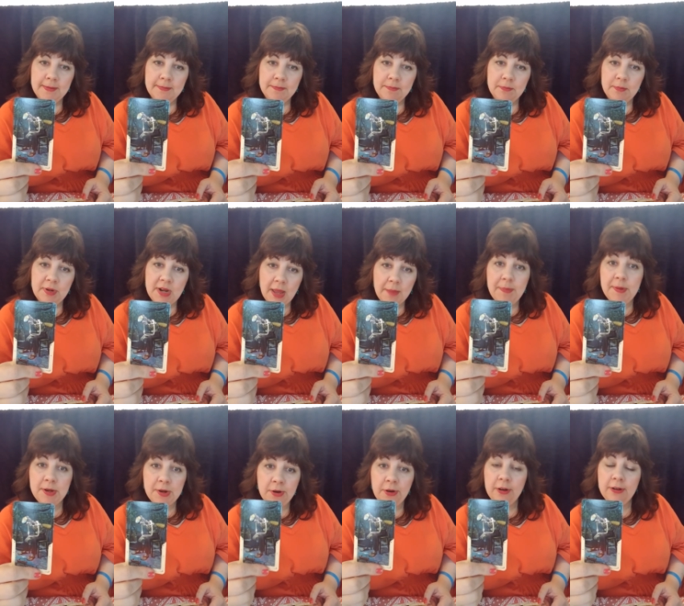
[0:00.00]
But I've been
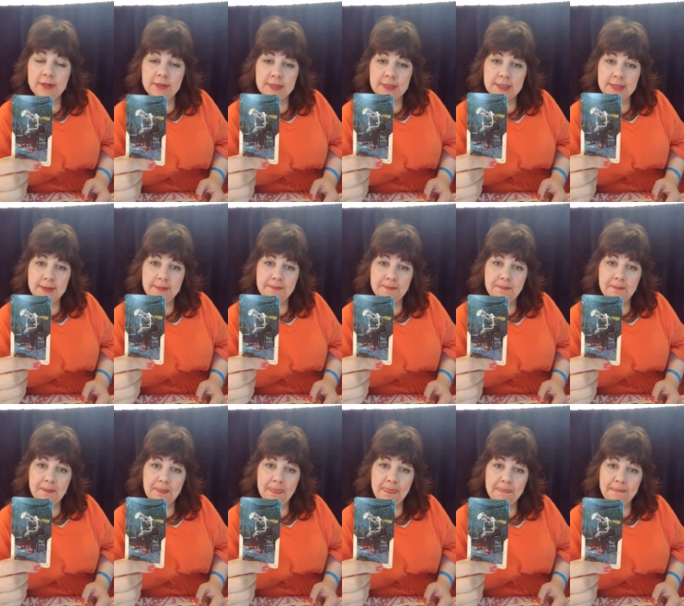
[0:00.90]
hurt.
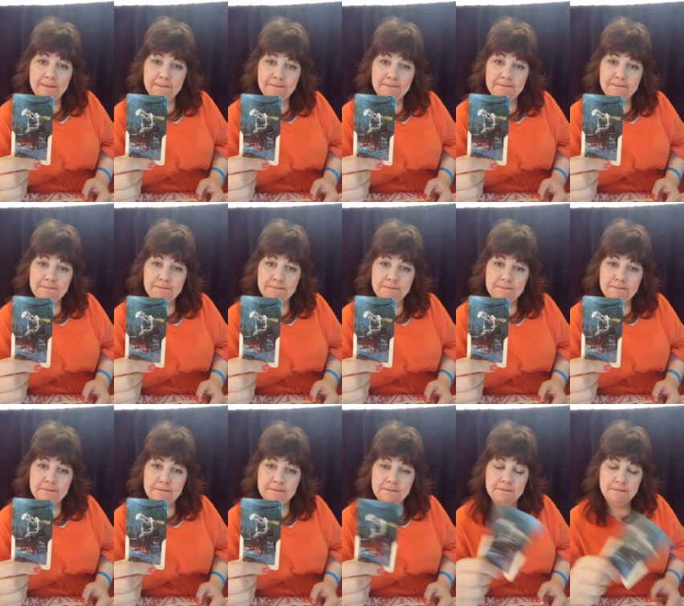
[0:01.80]

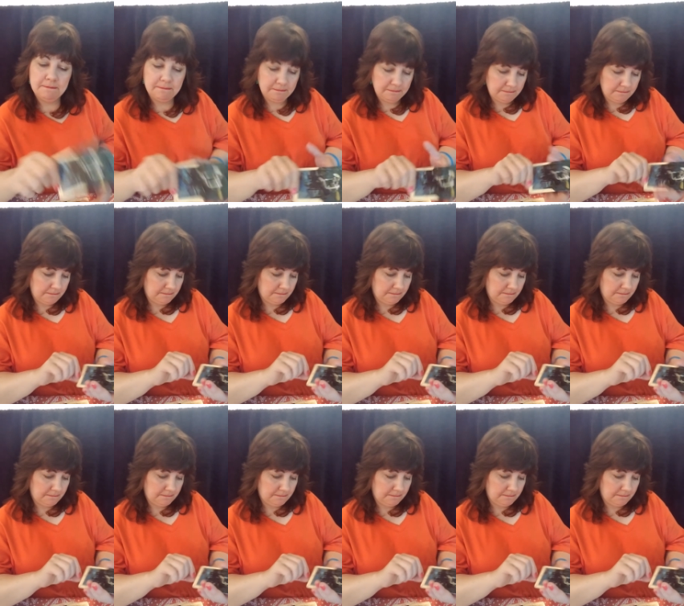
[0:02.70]
Mm -hmm.